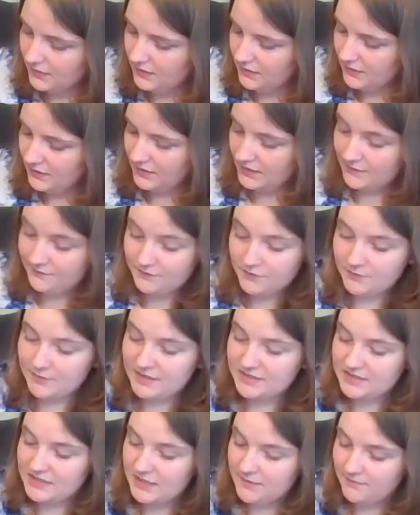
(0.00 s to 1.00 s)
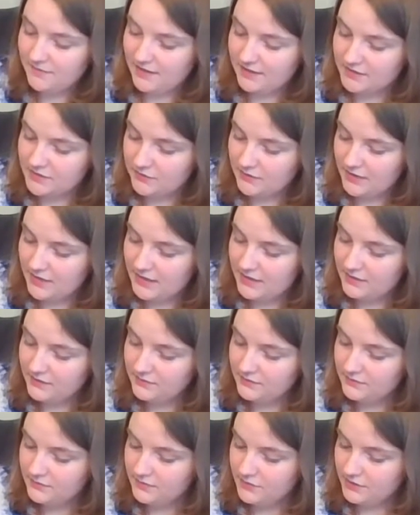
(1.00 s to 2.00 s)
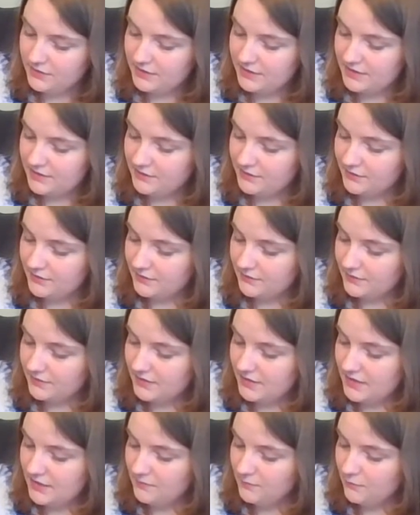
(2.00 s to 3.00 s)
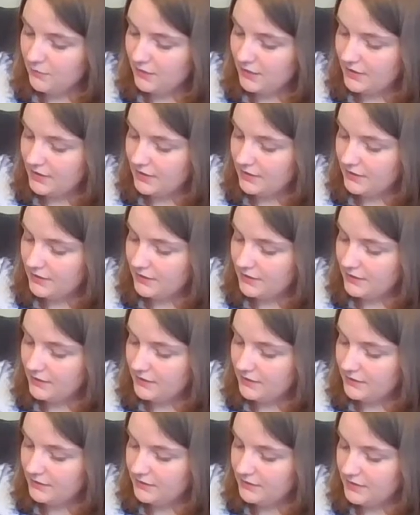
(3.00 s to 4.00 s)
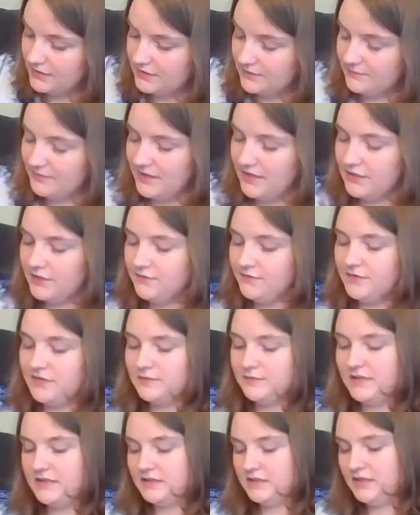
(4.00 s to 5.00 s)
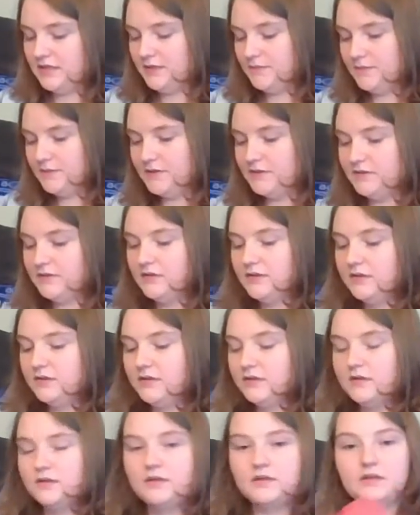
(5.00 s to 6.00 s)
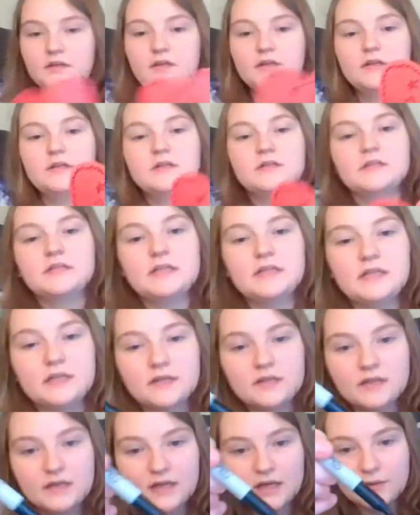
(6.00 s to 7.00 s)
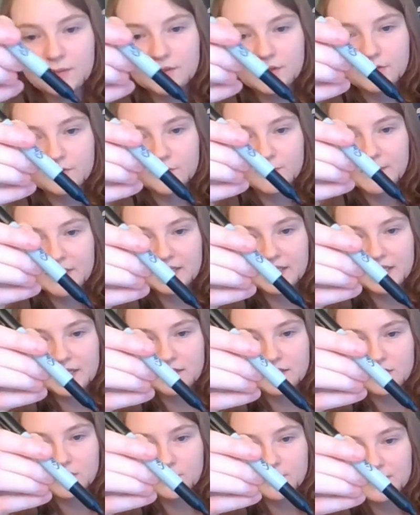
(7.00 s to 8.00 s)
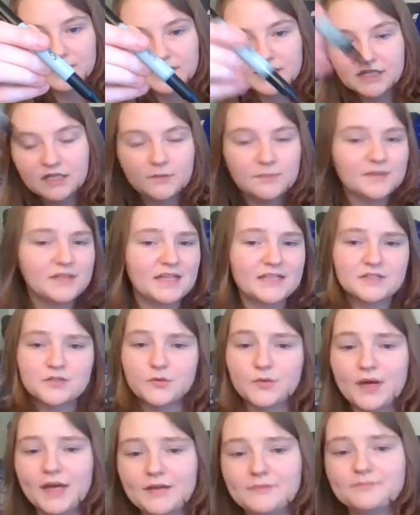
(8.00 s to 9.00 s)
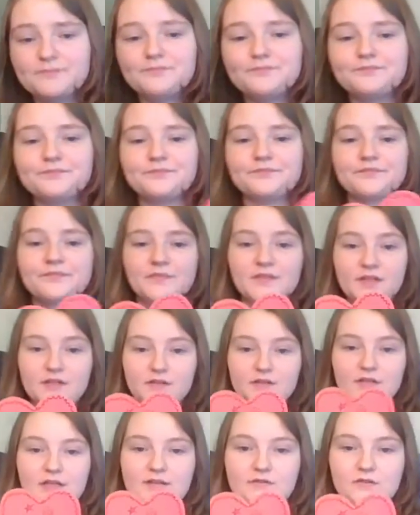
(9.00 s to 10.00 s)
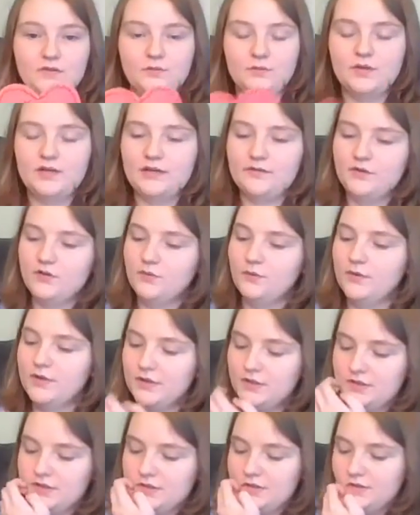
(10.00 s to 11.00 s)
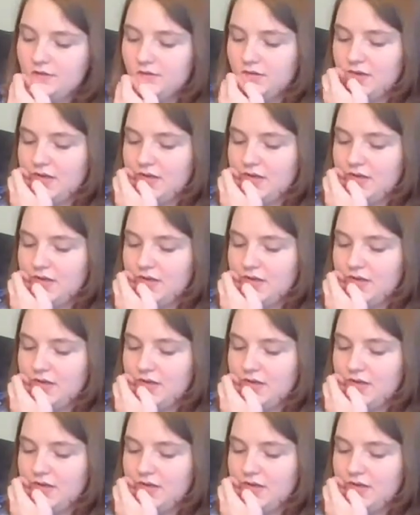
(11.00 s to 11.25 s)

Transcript: And if you mess up, that's okay. You can either keep working on it. It doesn't matter if it's messed up. See, I went over my line a little bit there, but that's okay. You give it whatever you want to do.